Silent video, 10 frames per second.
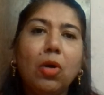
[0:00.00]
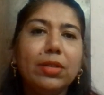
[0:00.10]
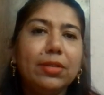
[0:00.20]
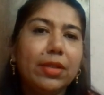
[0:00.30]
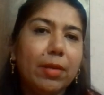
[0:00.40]

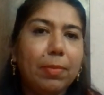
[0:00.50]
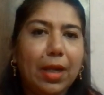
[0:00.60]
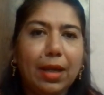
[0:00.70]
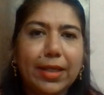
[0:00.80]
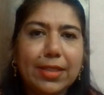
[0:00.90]
or the
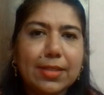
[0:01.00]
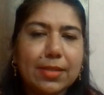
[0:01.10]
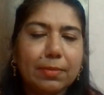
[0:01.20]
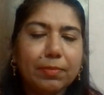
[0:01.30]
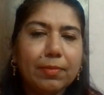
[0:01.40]

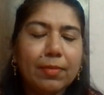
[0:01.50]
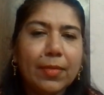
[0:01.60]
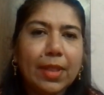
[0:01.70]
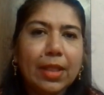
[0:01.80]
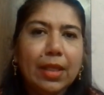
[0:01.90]
replies.
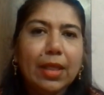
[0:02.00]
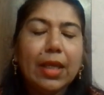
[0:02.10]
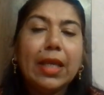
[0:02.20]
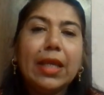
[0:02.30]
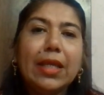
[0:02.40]

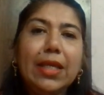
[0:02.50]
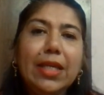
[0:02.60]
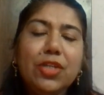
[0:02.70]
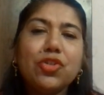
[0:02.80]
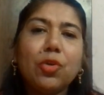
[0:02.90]

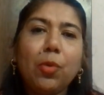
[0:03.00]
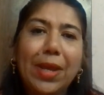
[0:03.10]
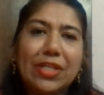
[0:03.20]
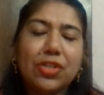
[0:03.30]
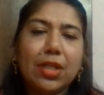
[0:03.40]
Each
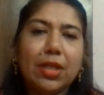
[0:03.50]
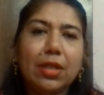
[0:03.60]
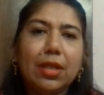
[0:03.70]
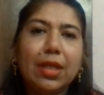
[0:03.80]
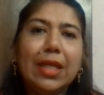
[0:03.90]

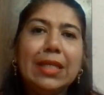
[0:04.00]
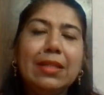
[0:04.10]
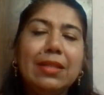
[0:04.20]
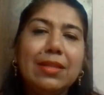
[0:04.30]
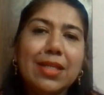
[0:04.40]
question
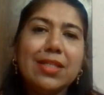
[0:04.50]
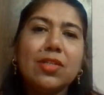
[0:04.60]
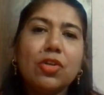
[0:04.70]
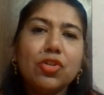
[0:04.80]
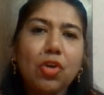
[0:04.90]
in
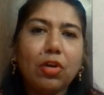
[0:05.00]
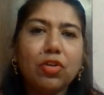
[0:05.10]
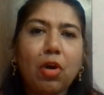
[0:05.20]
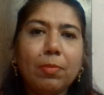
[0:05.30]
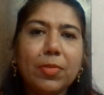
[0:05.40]
this
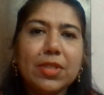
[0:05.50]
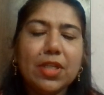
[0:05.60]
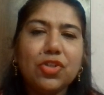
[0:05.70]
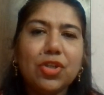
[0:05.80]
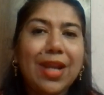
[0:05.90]
short
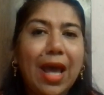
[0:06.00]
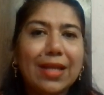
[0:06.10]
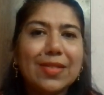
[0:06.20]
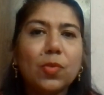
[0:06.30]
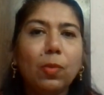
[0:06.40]
composition
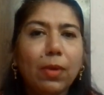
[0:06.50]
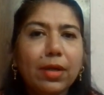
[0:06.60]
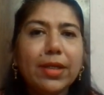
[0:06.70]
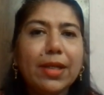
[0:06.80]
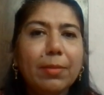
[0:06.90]
has a
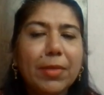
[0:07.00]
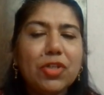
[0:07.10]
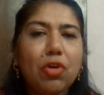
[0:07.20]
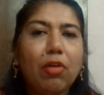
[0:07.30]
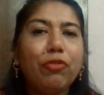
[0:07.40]
word
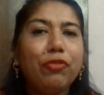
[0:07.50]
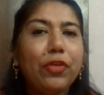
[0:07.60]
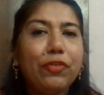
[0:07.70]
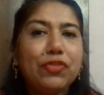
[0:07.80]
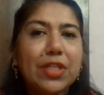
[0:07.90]
limit of
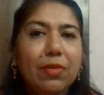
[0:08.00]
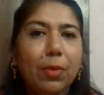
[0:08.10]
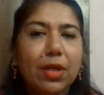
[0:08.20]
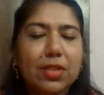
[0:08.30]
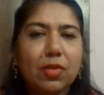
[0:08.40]

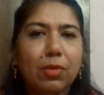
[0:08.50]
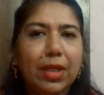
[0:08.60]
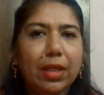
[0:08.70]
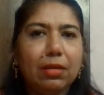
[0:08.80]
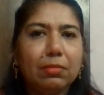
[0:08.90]
50 words
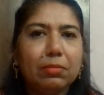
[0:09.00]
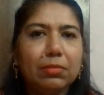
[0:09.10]
only.